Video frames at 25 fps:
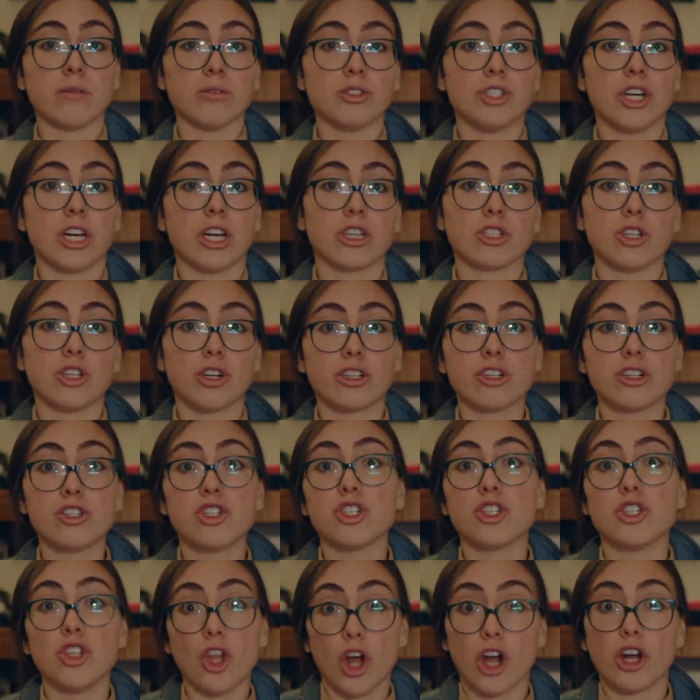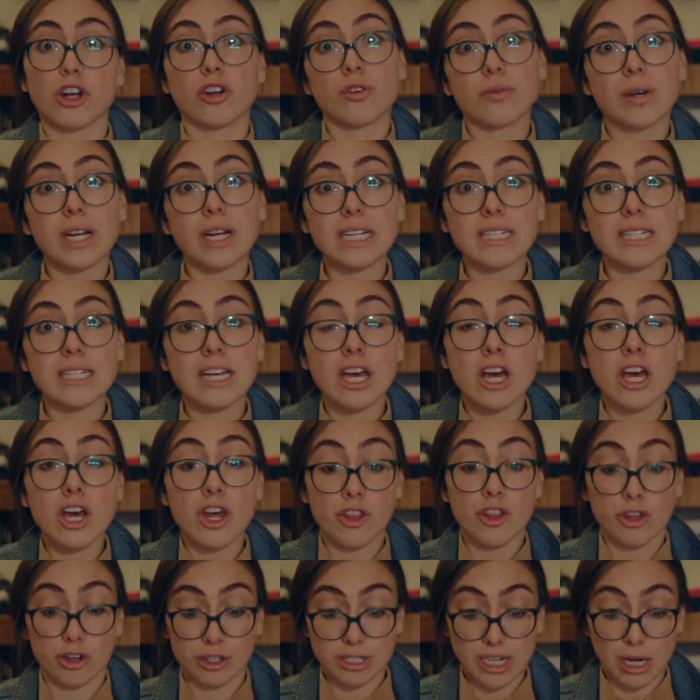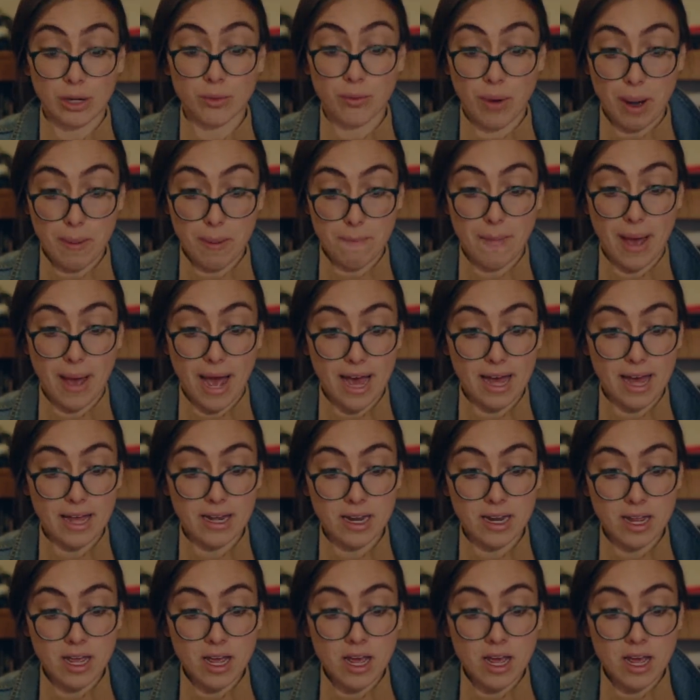checks aren't just not great, they're downright bad.